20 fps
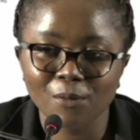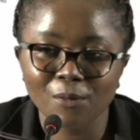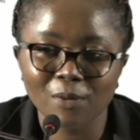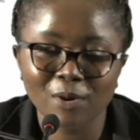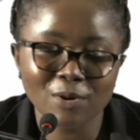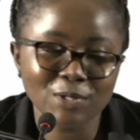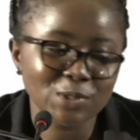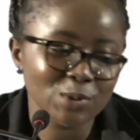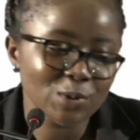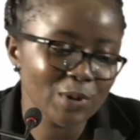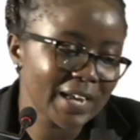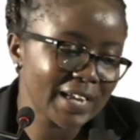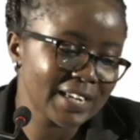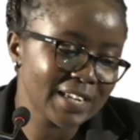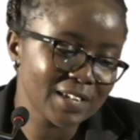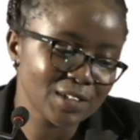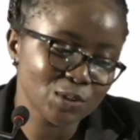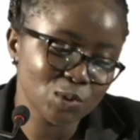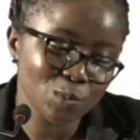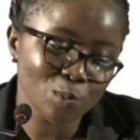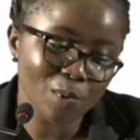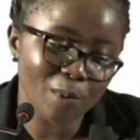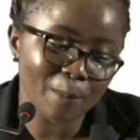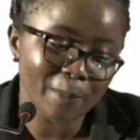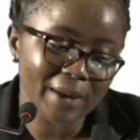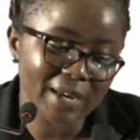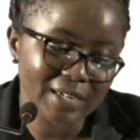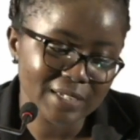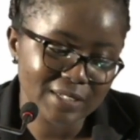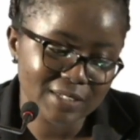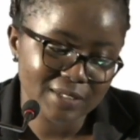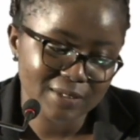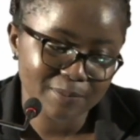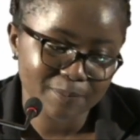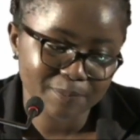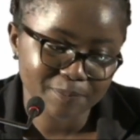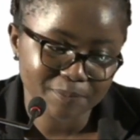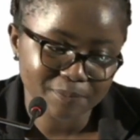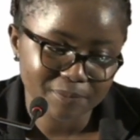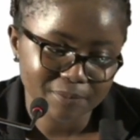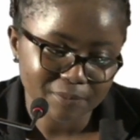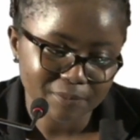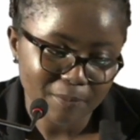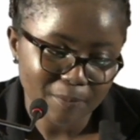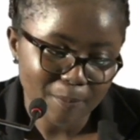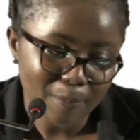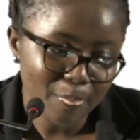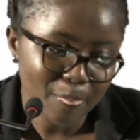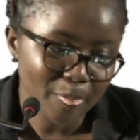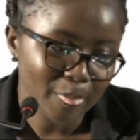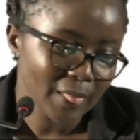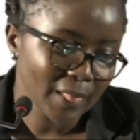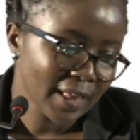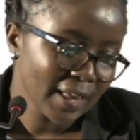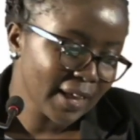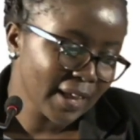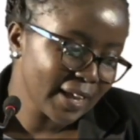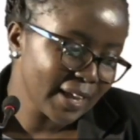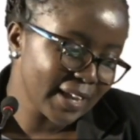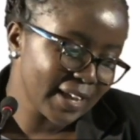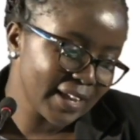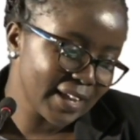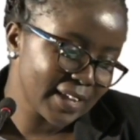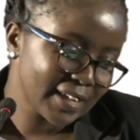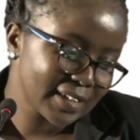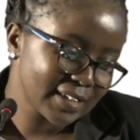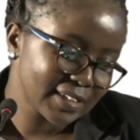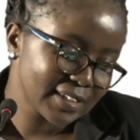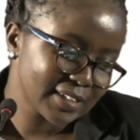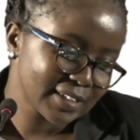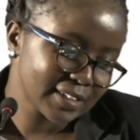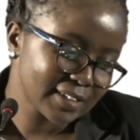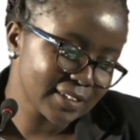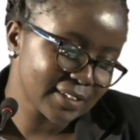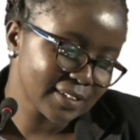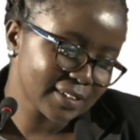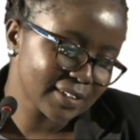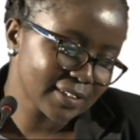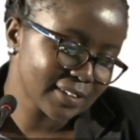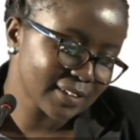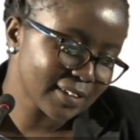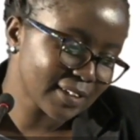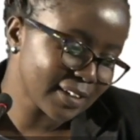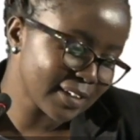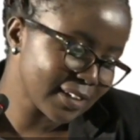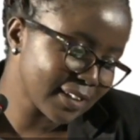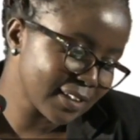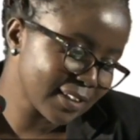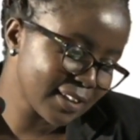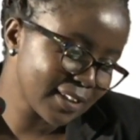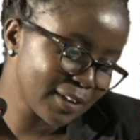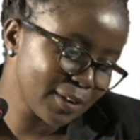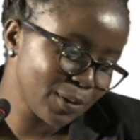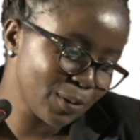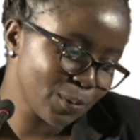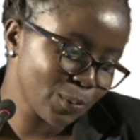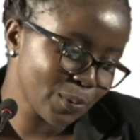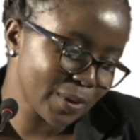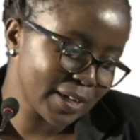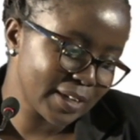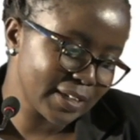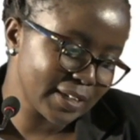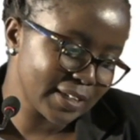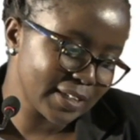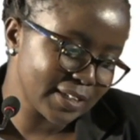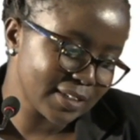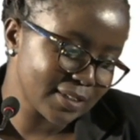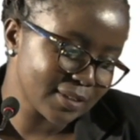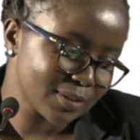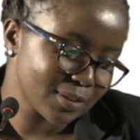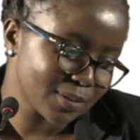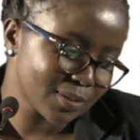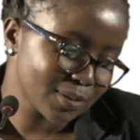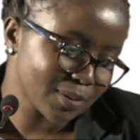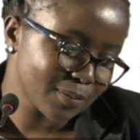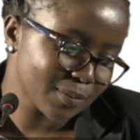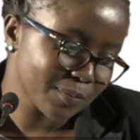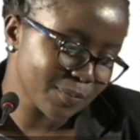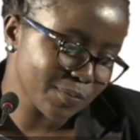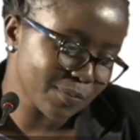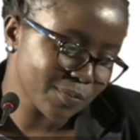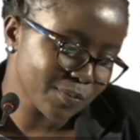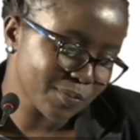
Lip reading: We're also heading to Bomet. And another new one is, it